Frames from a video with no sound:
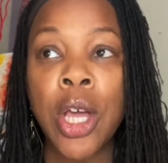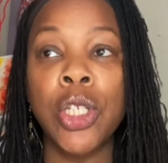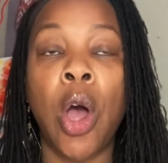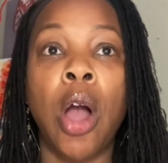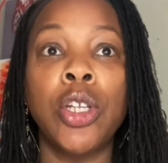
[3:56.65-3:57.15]

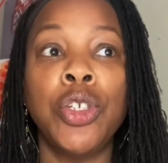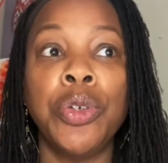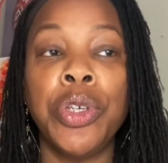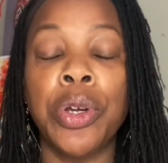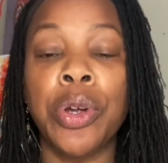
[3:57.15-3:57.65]
Talk to
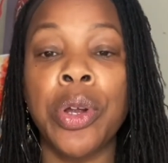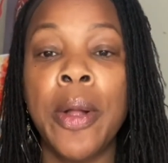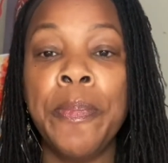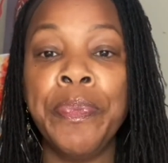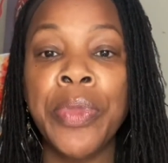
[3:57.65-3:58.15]
your
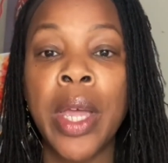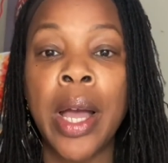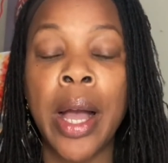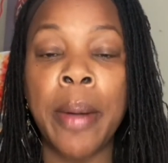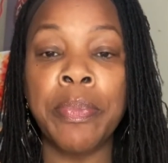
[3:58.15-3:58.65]

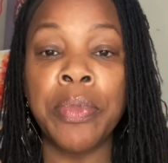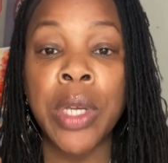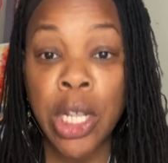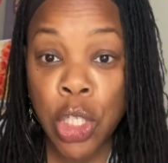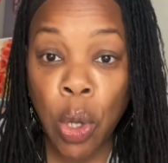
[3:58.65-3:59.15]

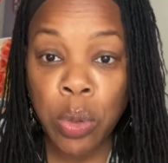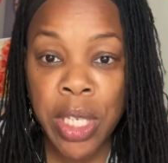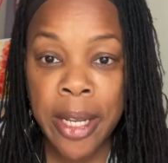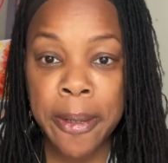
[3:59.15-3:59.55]
consultant